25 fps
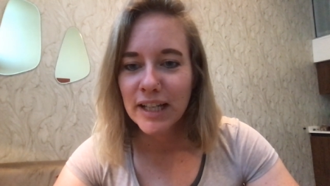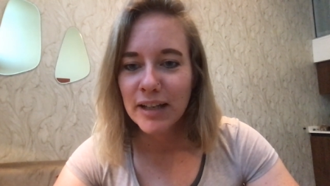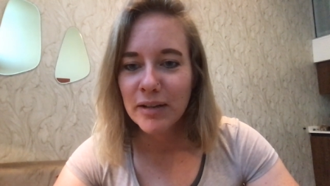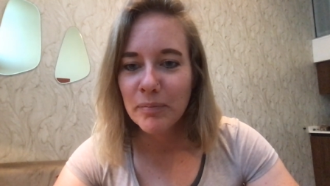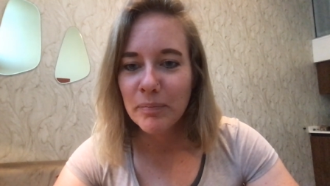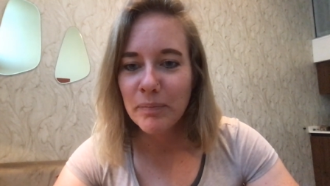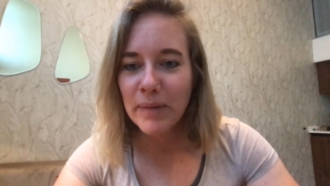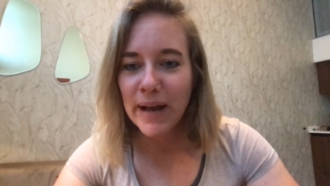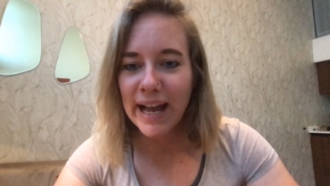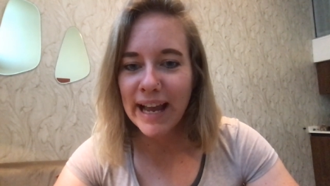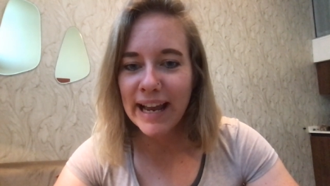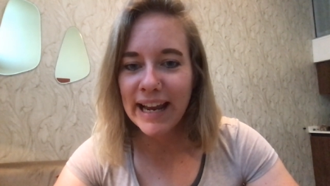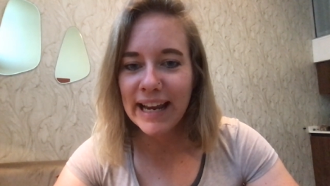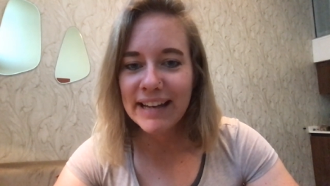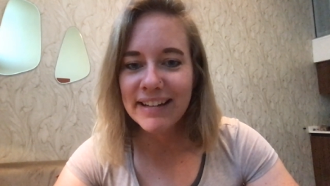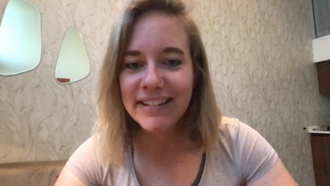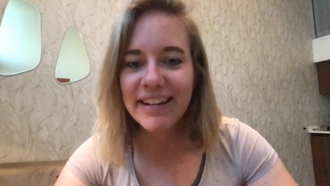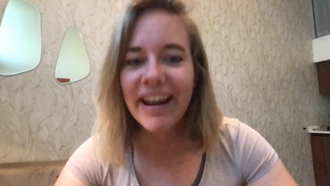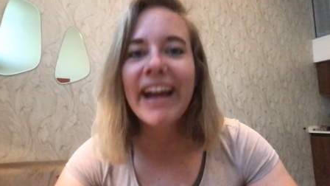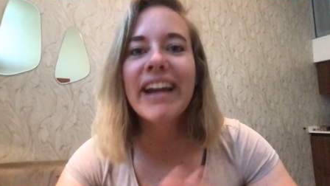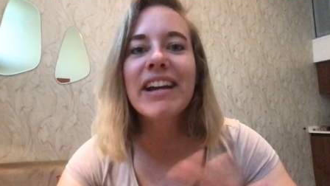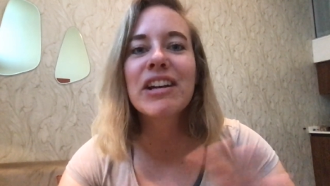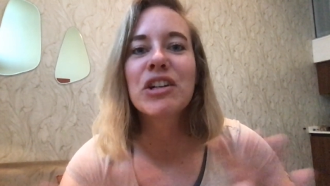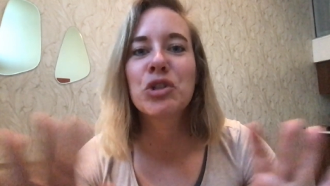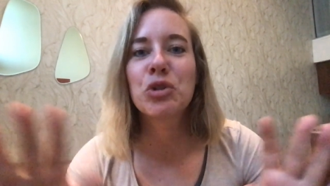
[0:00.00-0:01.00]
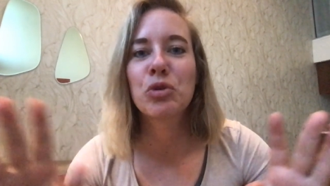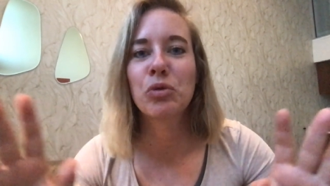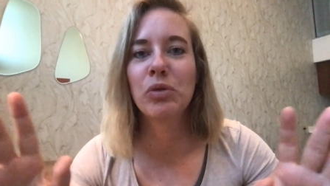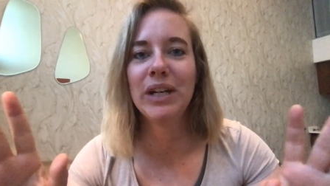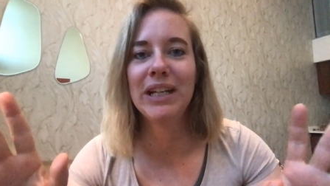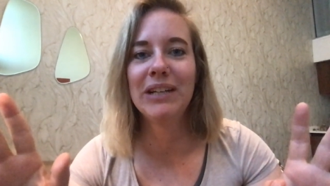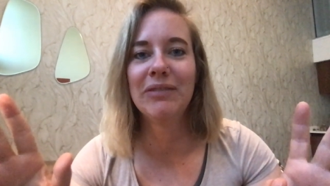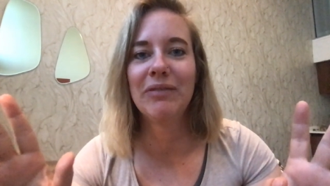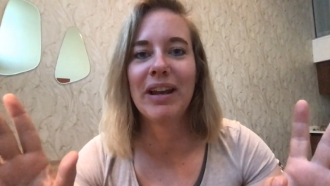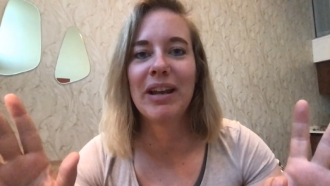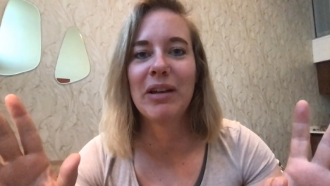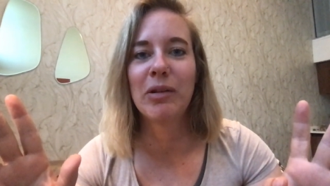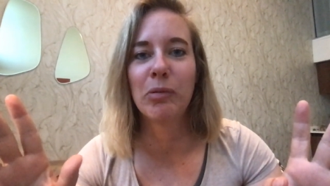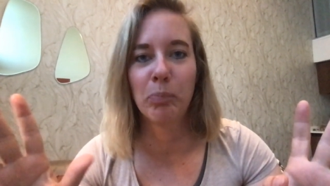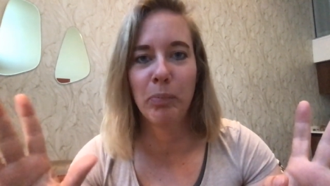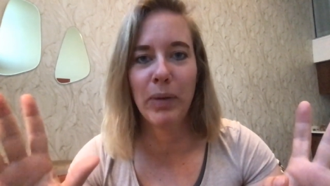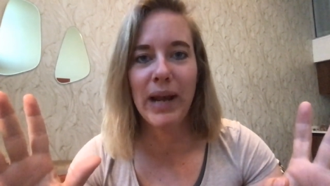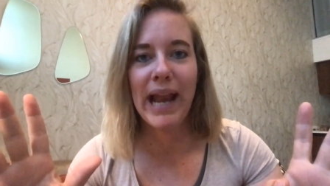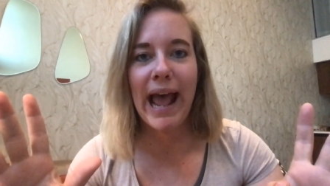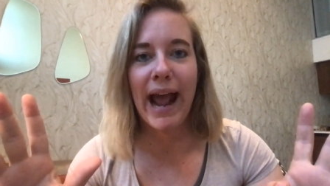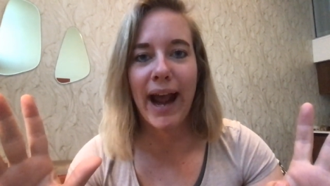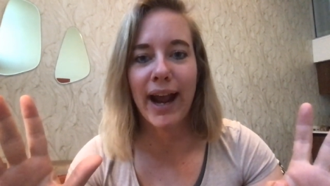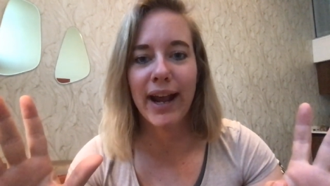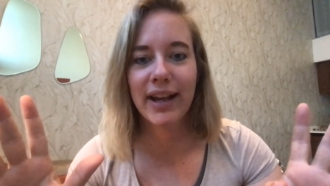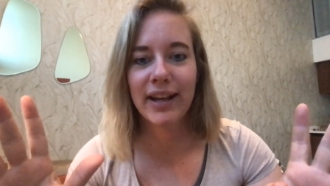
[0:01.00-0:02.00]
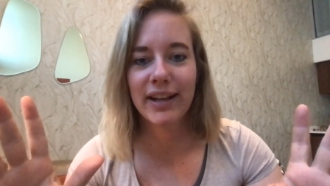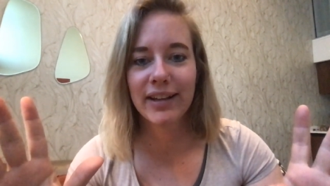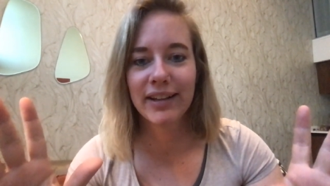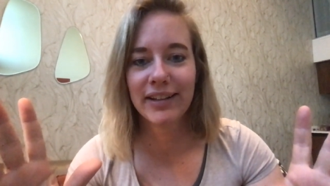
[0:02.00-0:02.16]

My entire screen went black.